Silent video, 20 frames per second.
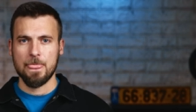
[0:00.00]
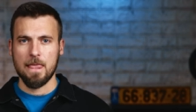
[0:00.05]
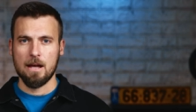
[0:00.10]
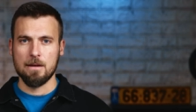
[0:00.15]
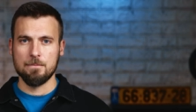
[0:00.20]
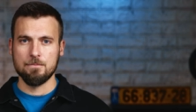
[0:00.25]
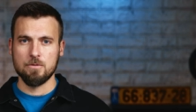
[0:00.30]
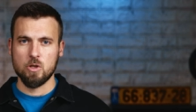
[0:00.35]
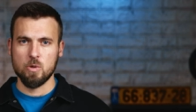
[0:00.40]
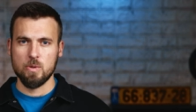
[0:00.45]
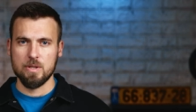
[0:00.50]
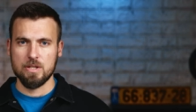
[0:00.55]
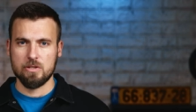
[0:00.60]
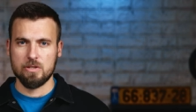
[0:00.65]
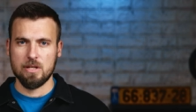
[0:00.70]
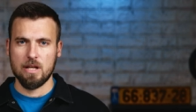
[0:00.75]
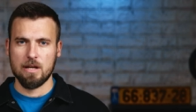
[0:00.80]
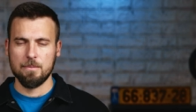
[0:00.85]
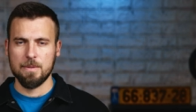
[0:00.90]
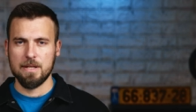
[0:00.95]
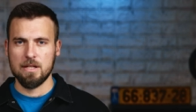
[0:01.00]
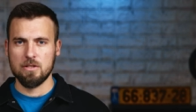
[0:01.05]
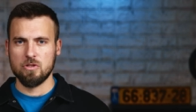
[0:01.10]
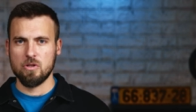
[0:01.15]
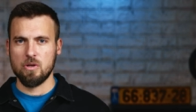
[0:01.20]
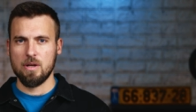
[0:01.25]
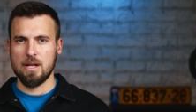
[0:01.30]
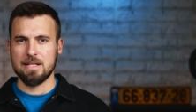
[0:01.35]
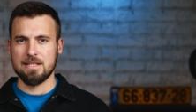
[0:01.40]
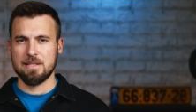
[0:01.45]
um, Jewish settlement in
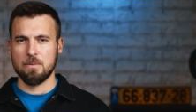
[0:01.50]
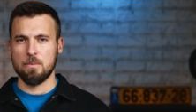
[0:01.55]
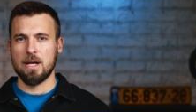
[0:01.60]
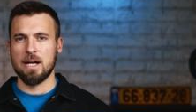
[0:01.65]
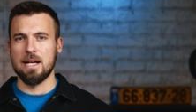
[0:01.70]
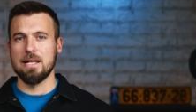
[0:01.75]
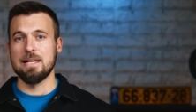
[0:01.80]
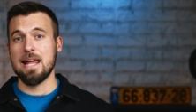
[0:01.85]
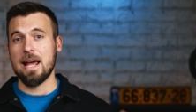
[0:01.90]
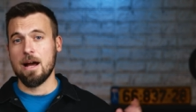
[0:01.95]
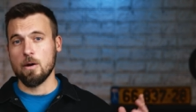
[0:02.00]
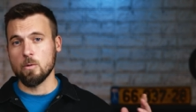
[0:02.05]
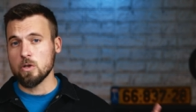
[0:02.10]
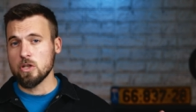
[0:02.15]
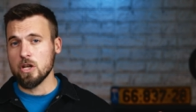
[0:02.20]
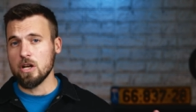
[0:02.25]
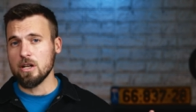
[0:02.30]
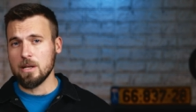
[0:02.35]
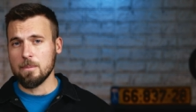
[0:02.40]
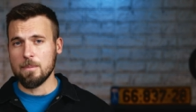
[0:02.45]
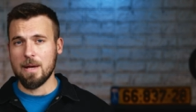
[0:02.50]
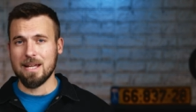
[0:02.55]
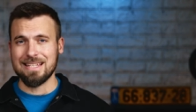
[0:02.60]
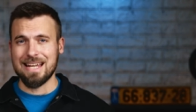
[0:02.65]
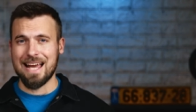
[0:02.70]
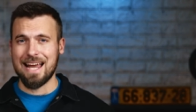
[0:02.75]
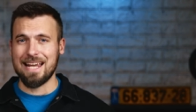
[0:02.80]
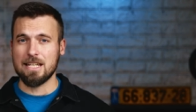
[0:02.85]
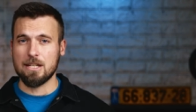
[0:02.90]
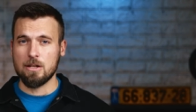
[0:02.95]
Judea and Samaria. Now, we're talking about
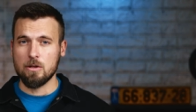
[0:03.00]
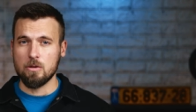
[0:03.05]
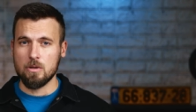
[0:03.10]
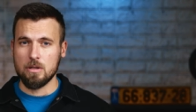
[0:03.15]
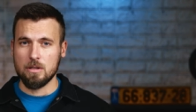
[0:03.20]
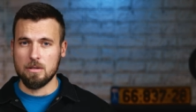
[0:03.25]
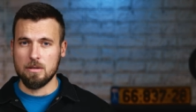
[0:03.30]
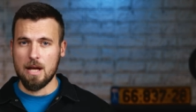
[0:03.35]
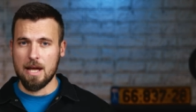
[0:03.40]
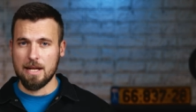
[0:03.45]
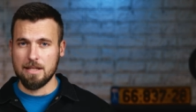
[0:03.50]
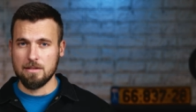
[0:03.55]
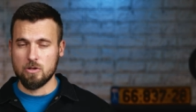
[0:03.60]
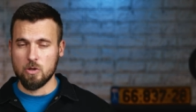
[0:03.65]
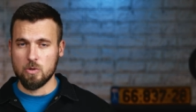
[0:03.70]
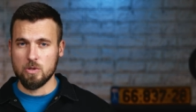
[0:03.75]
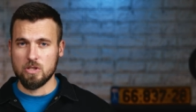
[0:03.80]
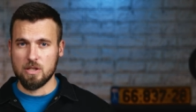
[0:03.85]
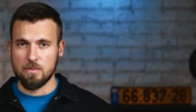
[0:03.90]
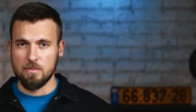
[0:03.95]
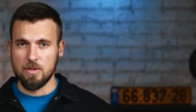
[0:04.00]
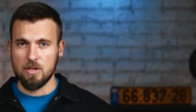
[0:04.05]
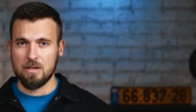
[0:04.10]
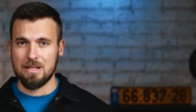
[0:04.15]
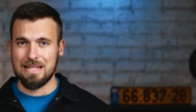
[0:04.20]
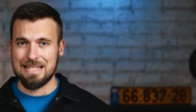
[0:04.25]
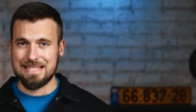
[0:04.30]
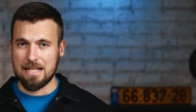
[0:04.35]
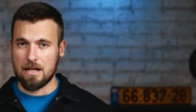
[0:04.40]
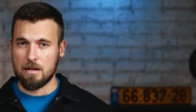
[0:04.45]
nine, nine Jewish
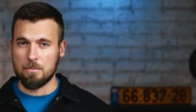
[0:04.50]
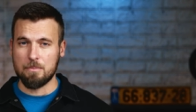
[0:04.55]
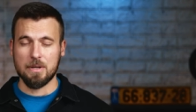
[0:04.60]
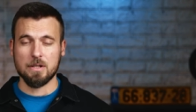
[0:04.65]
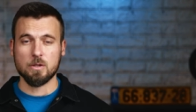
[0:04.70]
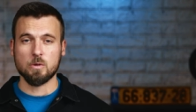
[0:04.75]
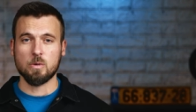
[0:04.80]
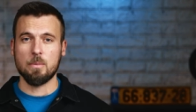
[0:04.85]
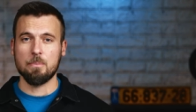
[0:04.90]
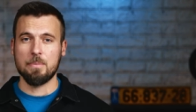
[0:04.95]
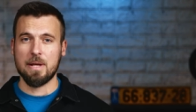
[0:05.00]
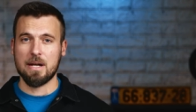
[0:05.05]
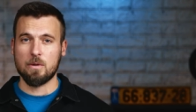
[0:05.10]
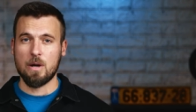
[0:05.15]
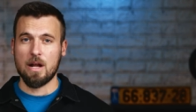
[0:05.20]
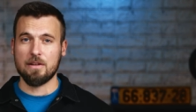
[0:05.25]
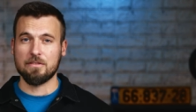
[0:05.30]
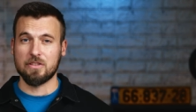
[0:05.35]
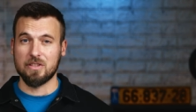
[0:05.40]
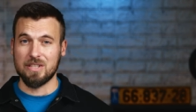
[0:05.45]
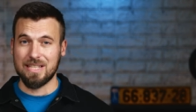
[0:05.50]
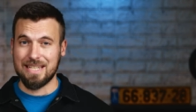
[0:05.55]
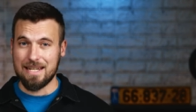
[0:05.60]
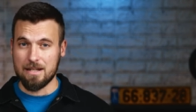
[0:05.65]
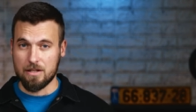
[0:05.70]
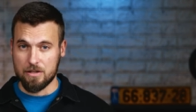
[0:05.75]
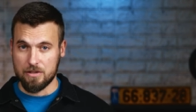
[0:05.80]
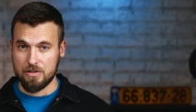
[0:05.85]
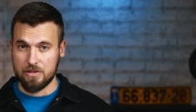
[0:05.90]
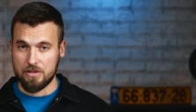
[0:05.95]
communities that have been, been around for
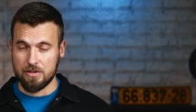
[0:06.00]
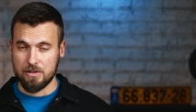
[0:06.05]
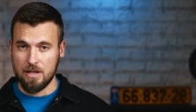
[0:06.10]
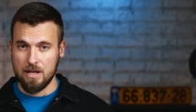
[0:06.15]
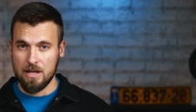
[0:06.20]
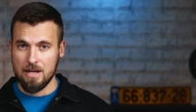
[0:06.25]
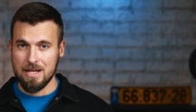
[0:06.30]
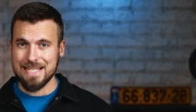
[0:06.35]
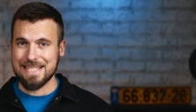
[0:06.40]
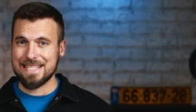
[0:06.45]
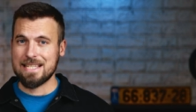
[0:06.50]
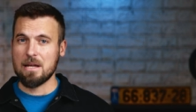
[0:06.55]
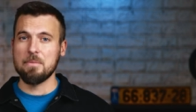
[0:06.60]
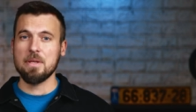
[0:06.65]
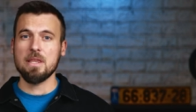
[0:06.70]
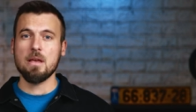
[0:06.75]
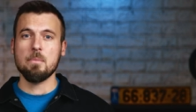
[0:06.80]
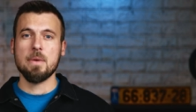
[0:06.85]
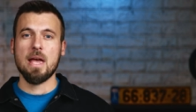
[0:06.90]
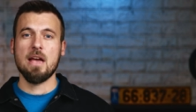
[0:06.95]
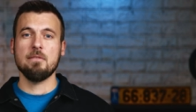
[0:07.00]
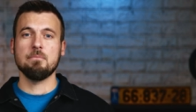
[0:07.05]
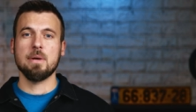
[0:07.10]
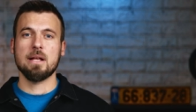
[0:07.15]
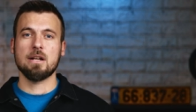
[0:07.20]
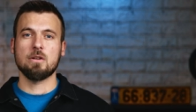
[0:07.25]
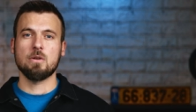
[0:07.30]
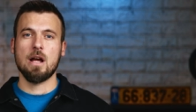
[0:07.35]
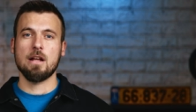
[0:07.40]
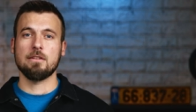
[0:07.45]
years. Some of them have
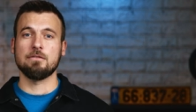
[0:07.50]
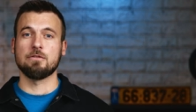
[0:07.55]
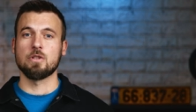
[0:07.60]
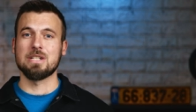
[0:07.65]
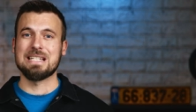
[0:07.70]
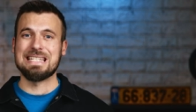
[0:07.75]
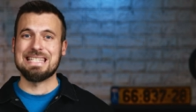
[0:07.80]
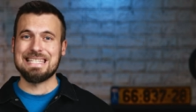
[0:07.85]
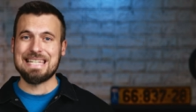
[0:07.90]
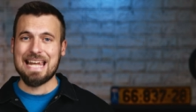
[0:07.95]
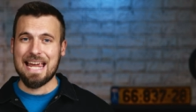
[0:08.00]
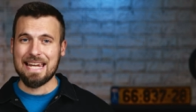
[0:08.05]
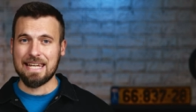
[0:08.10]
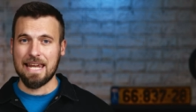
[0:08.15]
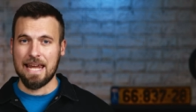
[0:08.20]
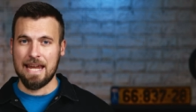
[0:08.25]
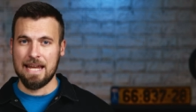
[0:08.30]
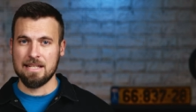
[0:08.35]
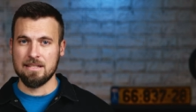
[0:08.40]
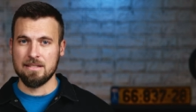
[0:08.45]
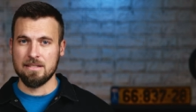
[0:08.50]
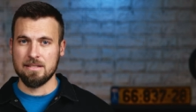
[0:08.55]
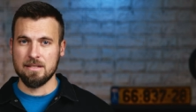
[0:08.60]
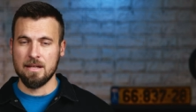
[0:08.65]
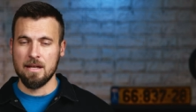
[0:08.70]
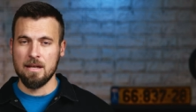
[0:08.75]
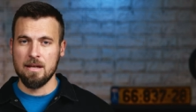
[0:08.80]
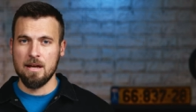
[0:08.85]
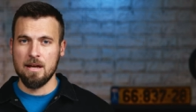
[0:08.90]
been around for decades.